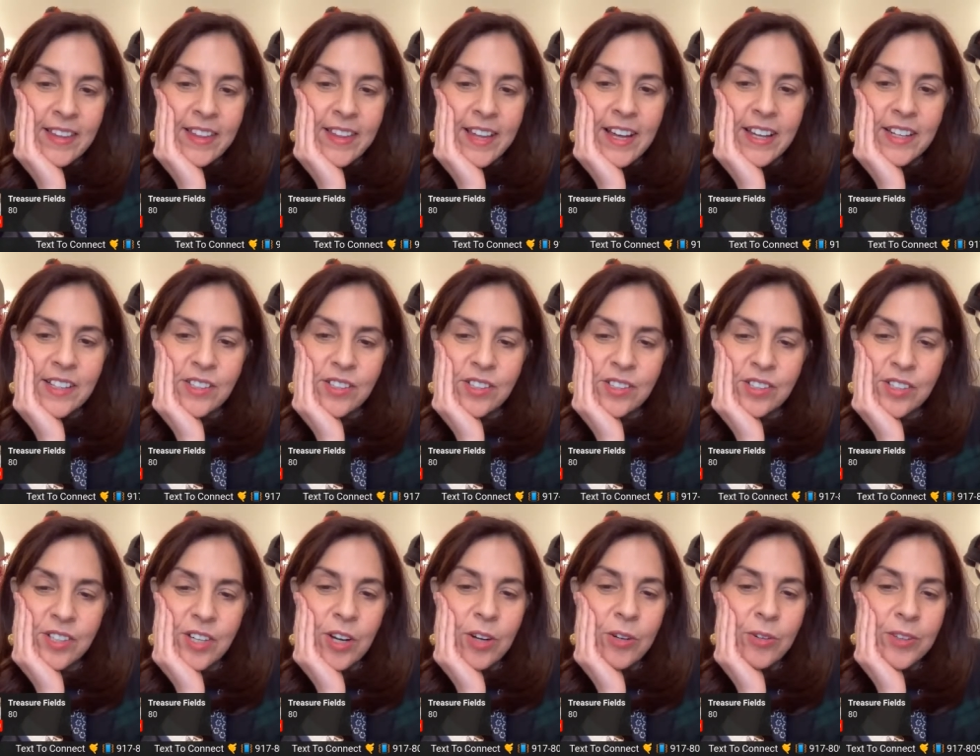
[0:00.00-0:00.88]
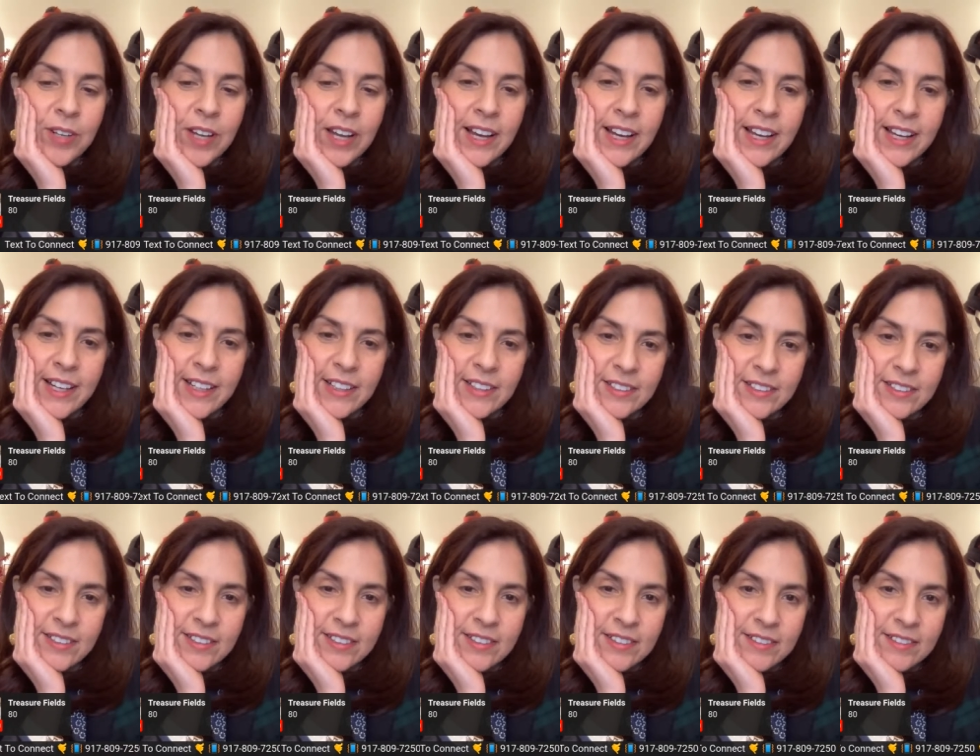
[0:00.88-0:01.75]
That is so
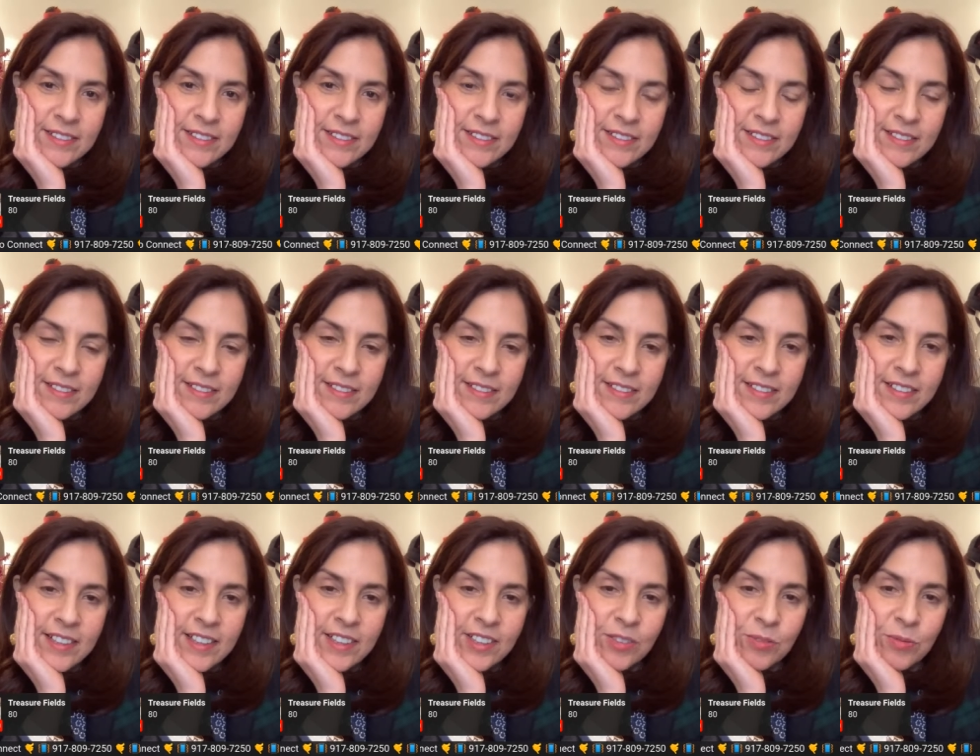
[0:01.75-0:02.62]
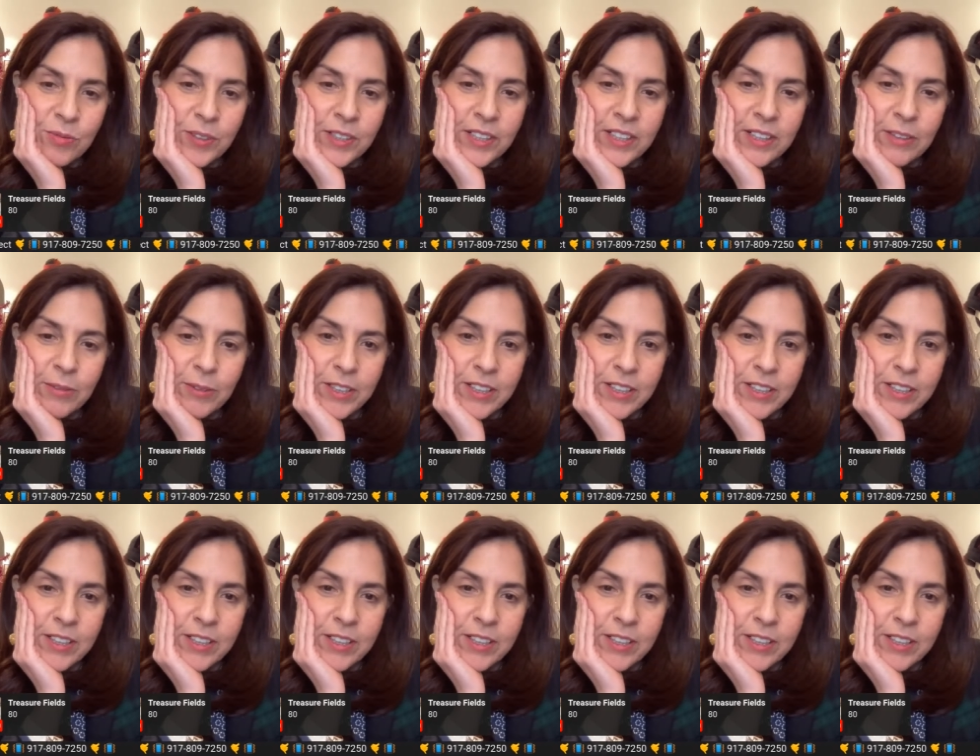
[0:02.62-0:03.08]
nice. It's really,